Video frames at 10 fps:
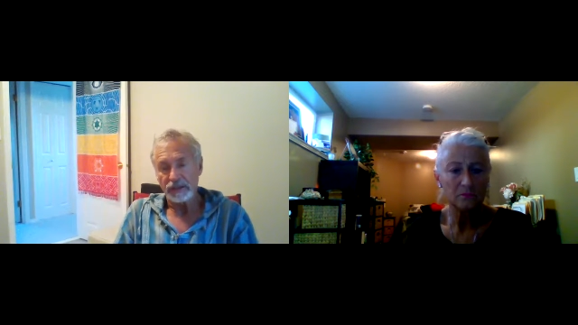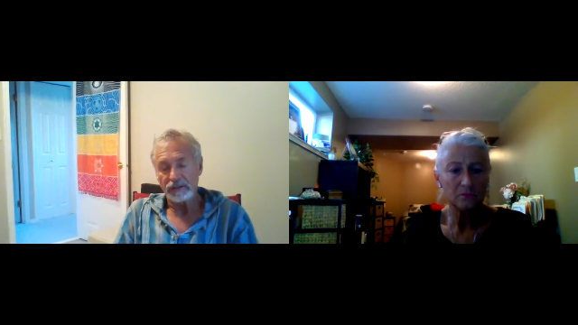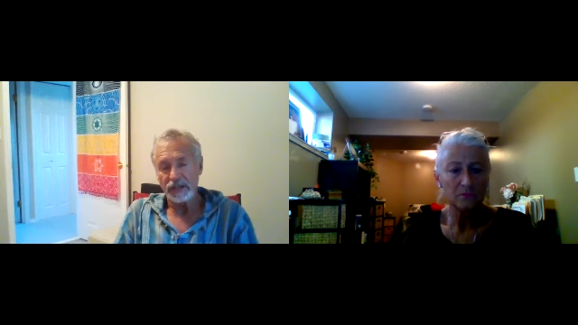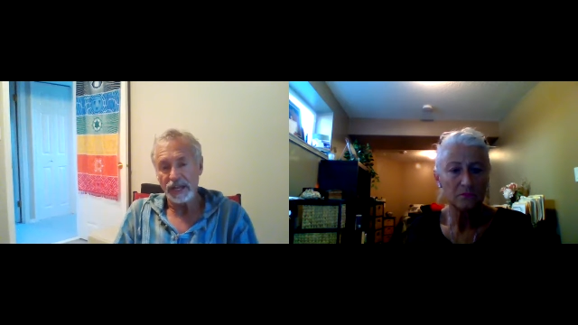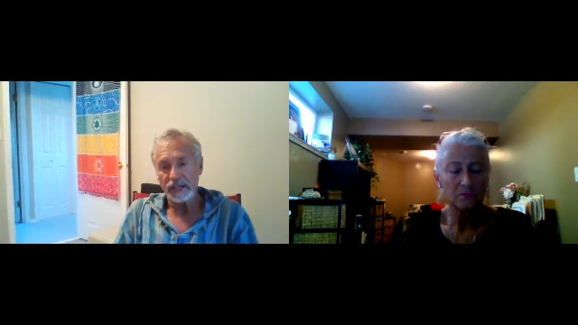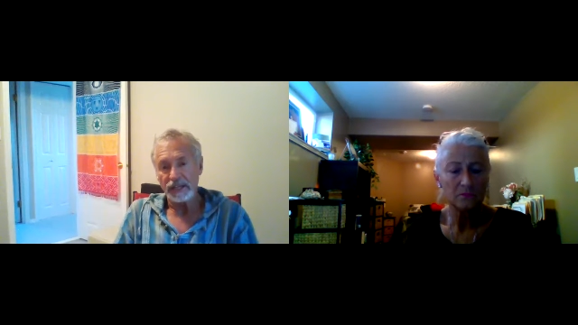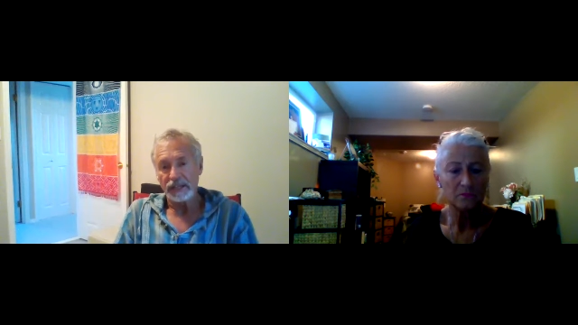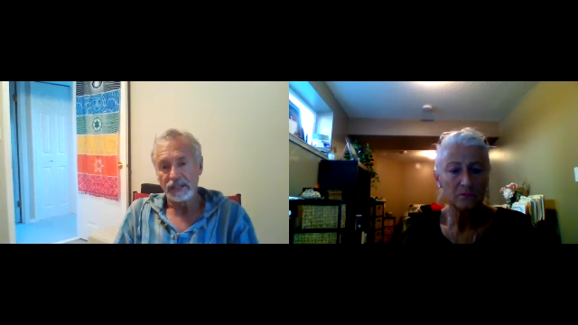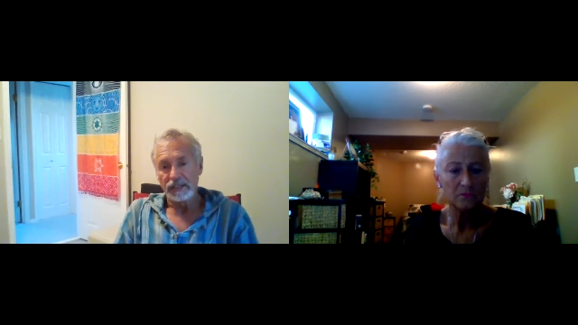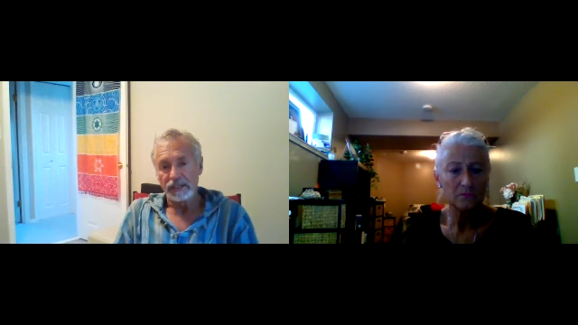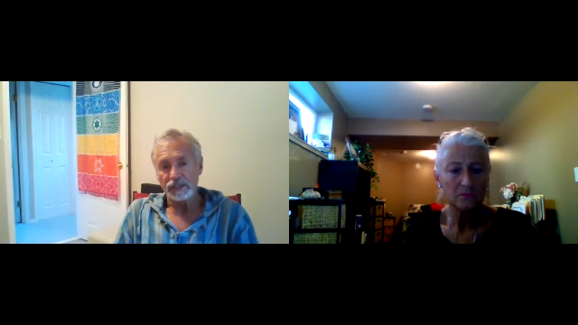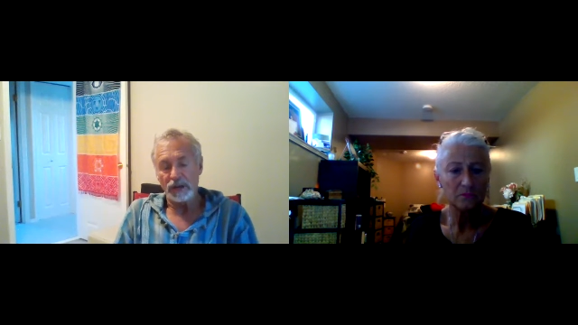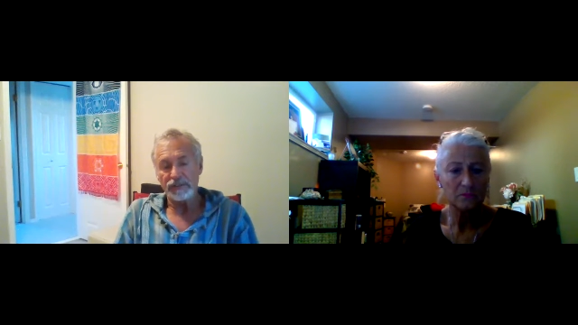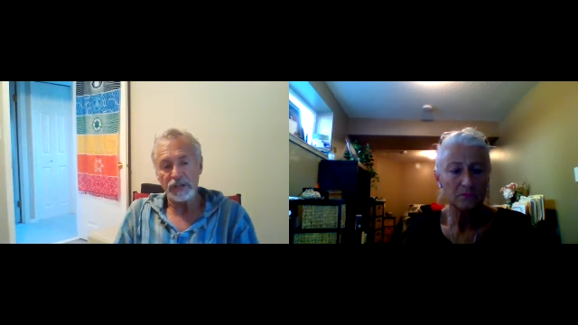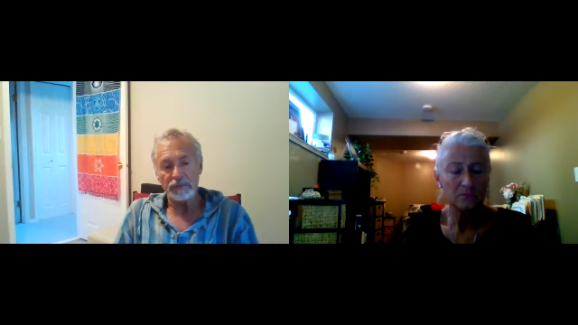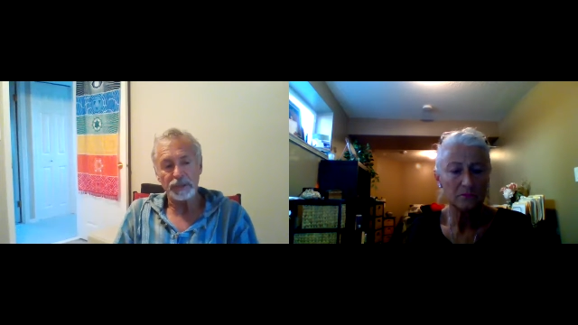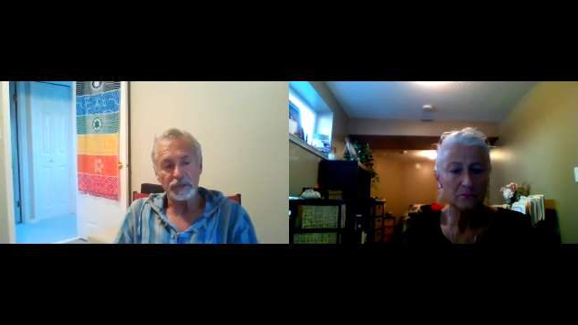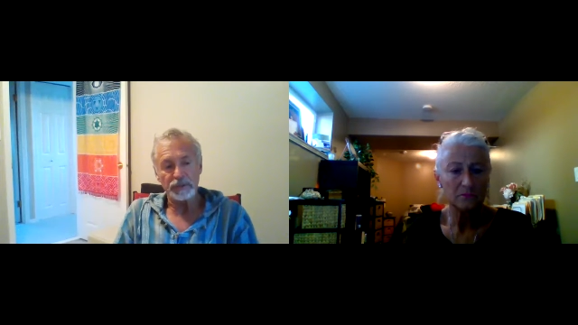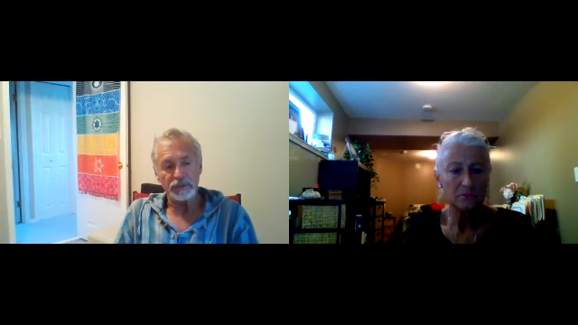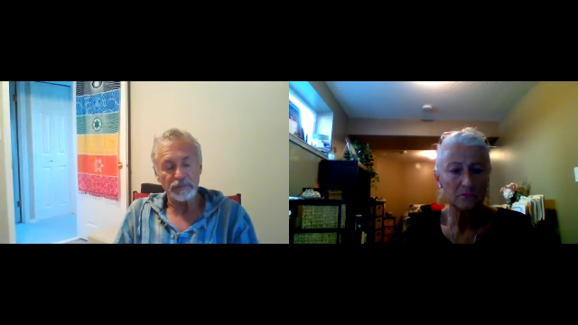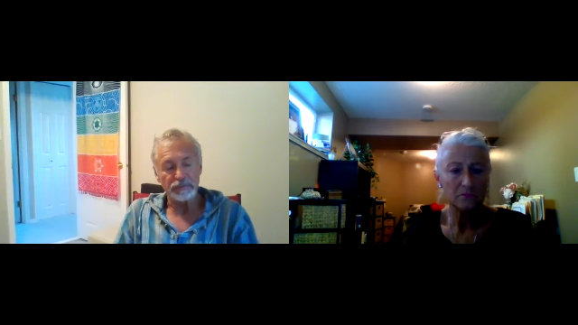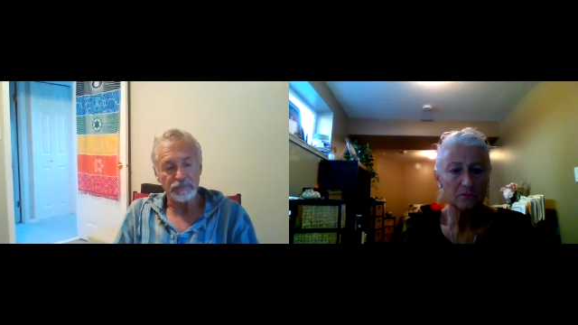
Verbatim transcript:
Speaker 1: Okay, so I've come to uh,